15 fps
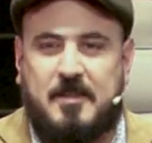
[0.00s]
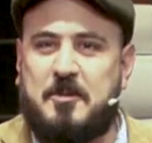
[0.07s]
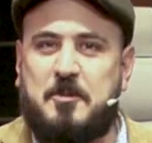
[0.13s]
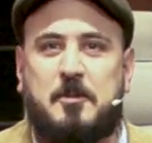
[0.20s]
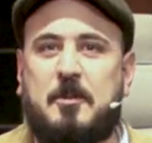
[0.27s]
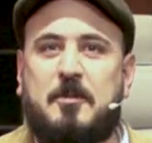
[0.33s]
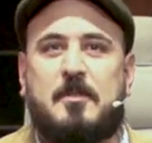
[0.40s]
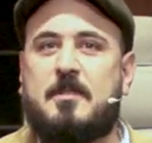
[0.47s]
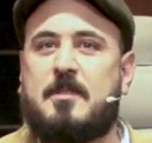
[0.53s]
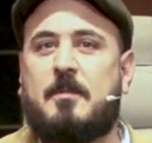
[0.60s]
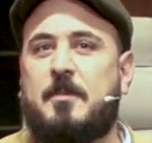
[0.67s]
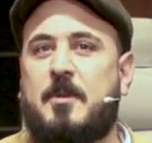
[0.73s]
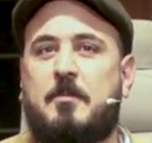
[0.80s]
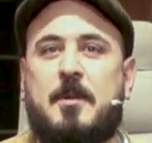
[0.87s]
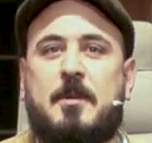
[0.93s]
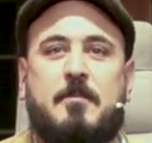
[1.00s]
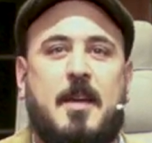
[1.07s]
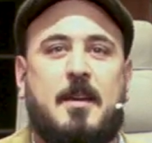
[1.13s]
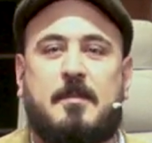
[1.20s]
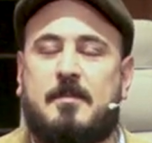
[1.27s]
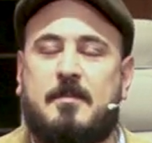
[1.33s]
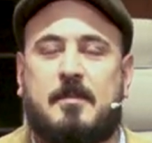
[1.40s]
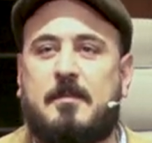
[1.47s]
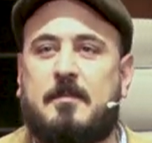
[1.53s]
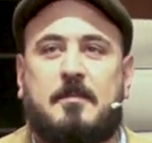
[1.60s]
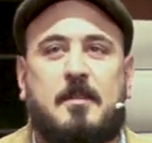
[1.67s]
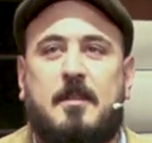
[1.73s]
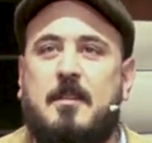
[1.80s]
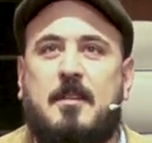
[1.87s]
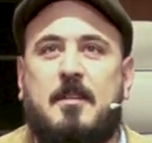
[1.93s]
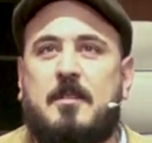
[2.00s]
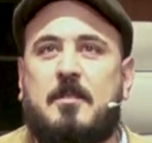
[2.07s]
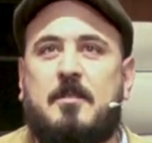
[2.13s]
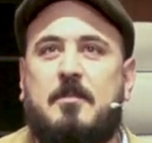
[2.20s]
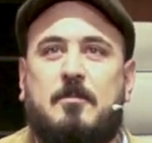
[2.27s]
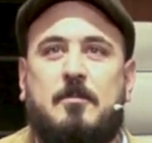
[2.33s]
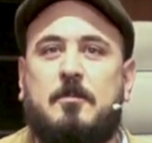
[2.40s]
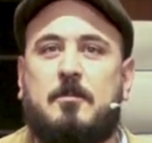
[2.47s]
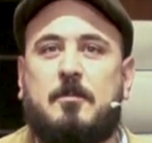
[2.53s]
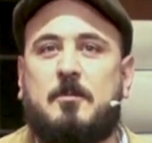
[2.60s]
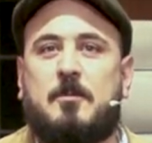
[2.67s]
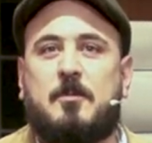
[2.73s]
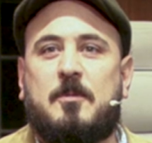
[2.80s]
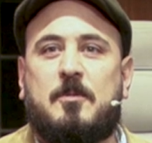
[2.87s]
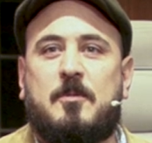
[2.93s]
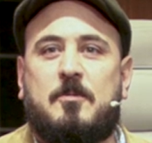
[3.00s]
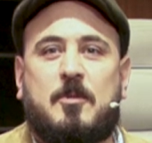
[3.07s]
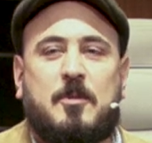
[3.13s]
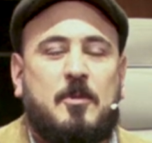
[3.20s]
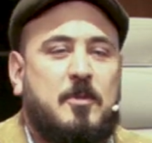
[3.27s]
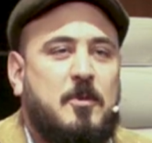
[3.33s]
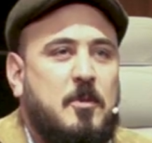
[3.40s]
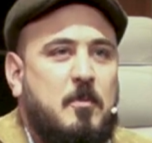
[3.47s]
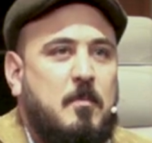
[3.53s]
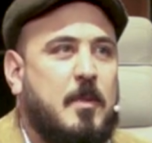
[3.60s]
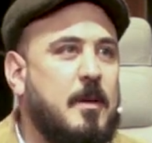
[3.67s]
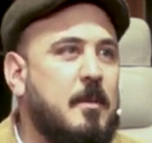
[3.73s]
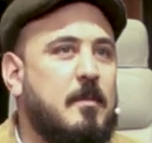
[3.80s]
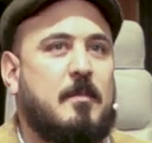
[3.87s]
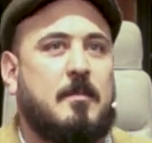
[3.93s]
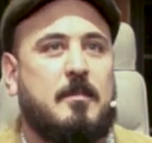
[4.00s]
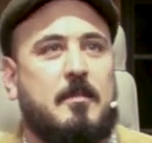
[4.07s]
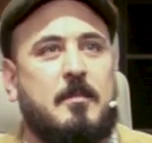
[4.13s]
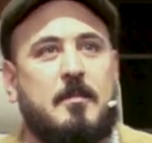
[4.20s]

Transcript: You don't deserve human rights. You're not human.